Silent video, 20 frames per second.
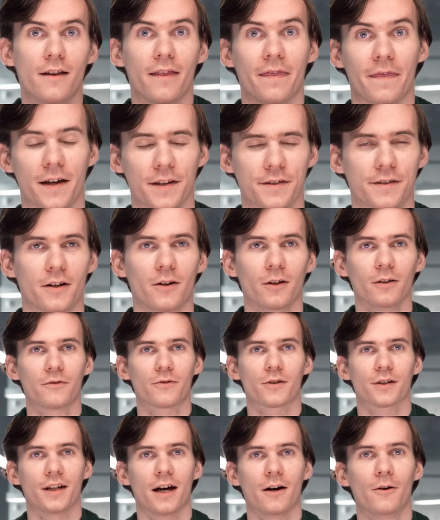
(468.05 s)
That's all
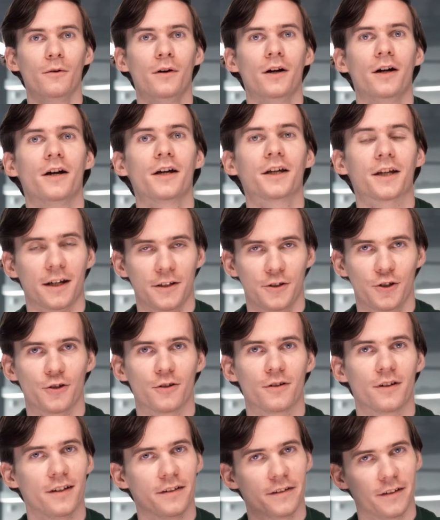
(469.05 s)
for now, catch
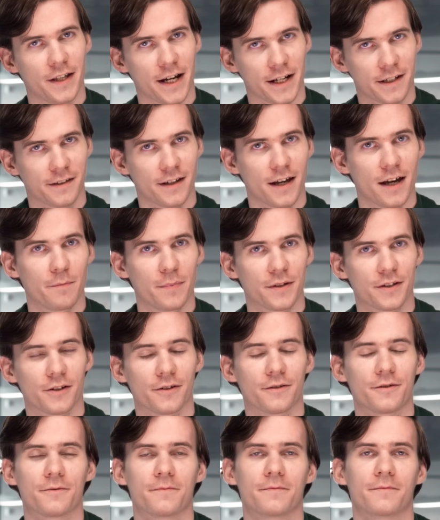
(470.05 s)
you in the next
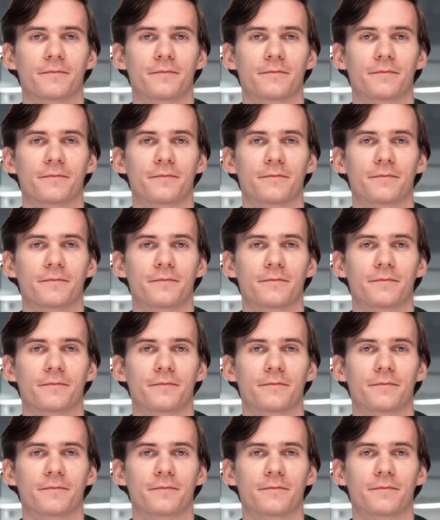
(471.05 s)
episode.